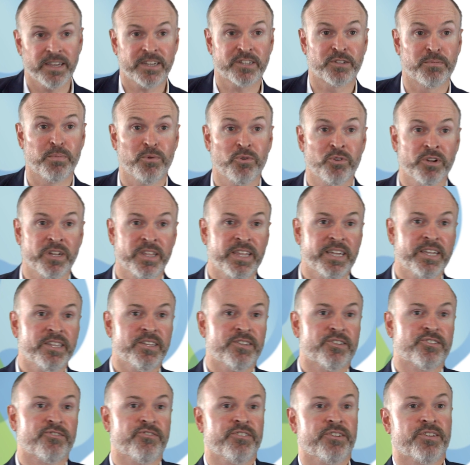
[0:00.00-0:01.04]
explored in the
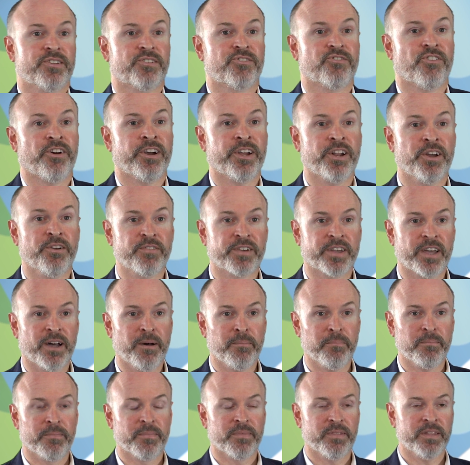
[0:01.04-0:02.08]
industry to try and
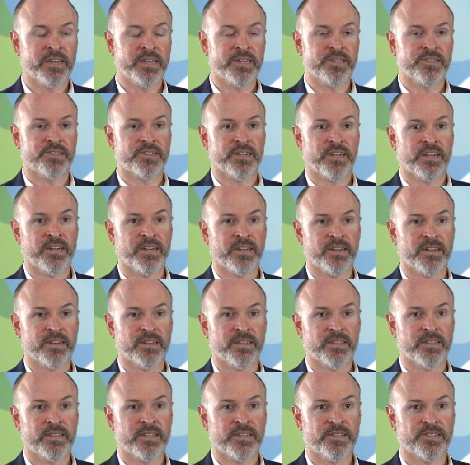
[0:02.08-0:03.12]
overcome these
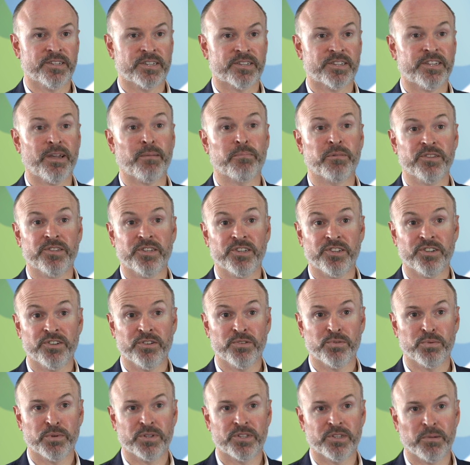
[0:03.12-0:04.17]
acceptance
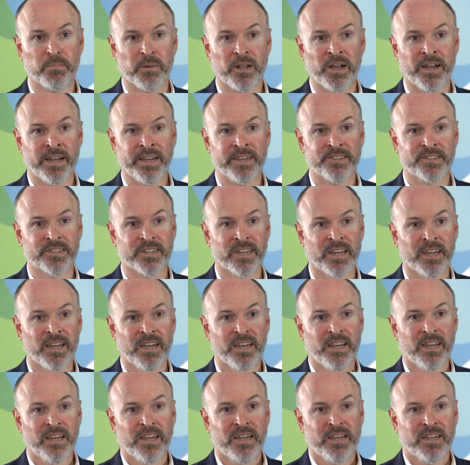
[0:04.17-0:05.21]
issues with suppliers.
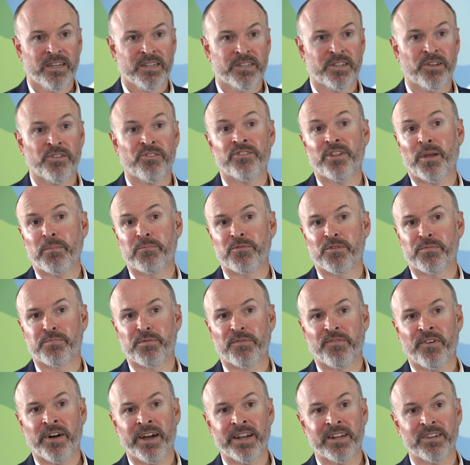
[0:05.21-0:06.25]
So there are a number of
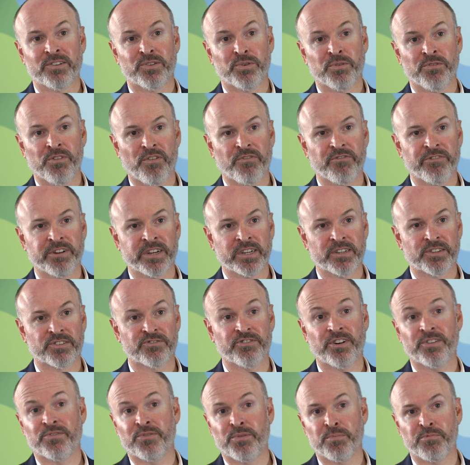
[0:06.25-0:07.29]
providers who are offering
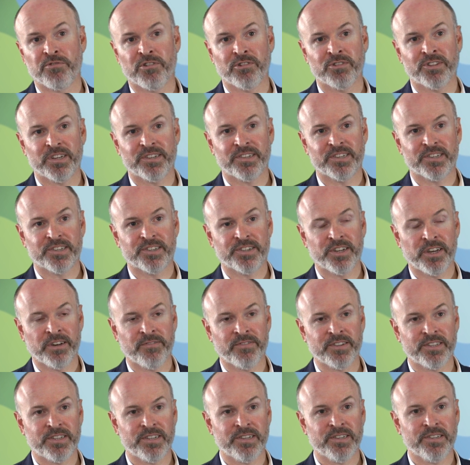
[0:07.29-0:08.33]
straight-through processing
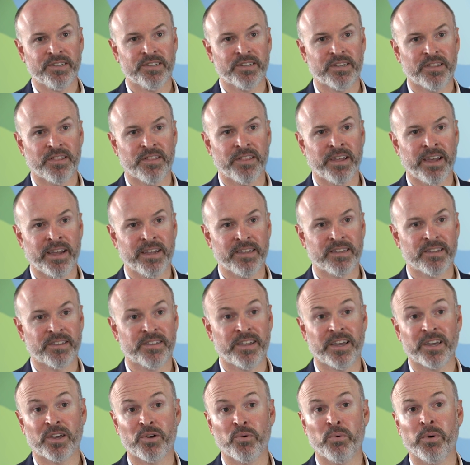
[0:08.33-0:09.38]
services that
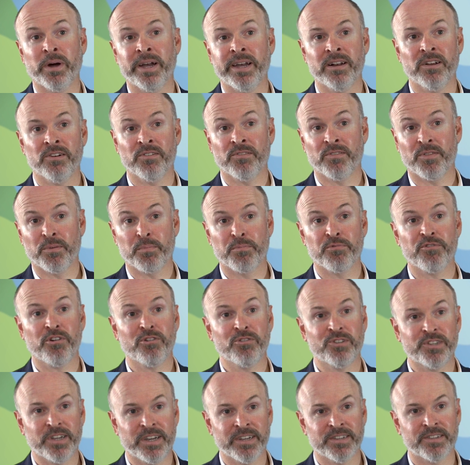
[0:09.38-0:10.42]
take away a lot of the
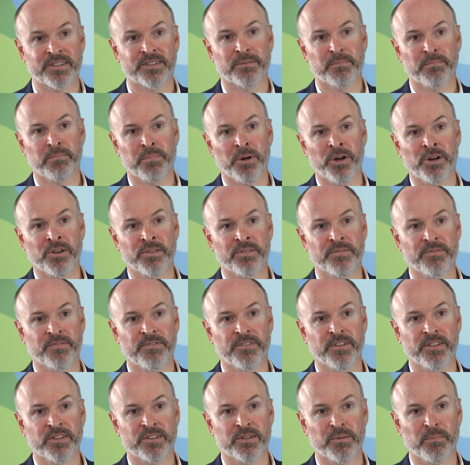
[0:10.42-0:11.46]
process burden
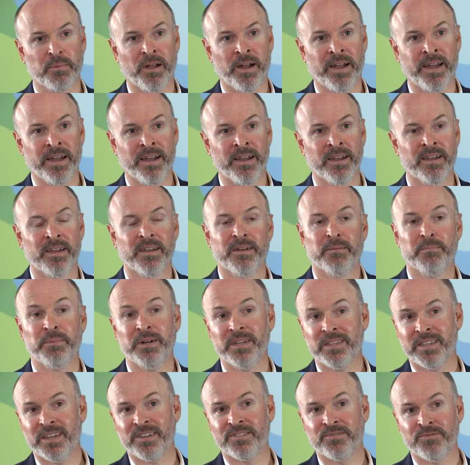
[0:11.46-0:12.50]
for the supplier, but
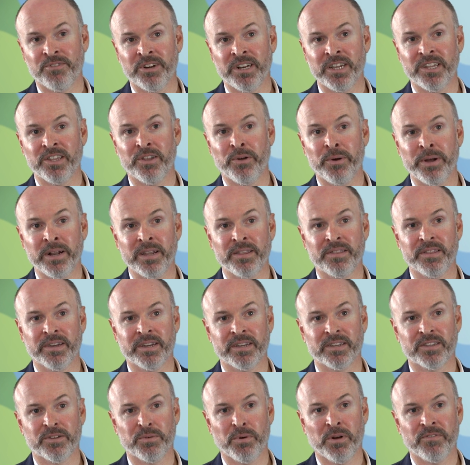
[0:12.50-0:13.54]
it doesn't really do
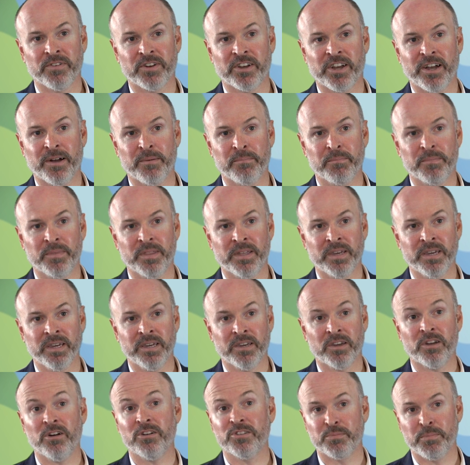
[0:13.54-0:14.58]
anything to overcome the
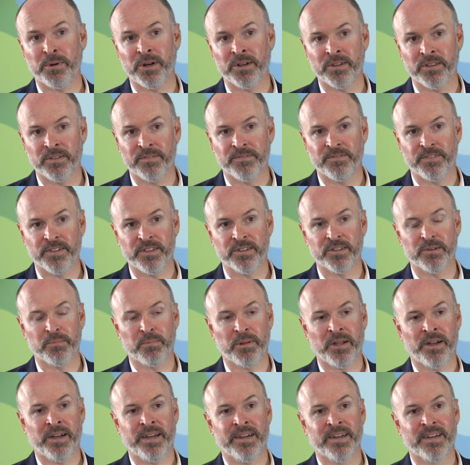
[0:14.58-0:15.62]
cost burden for the
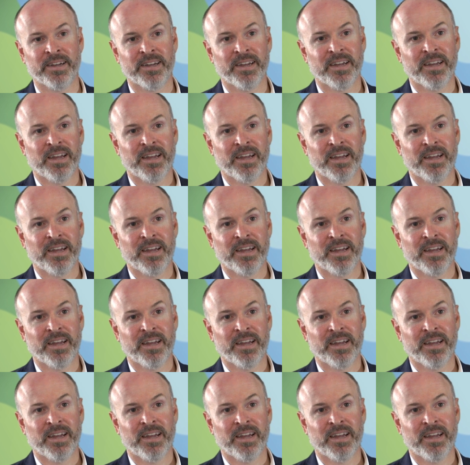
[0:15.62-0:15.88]
supplier.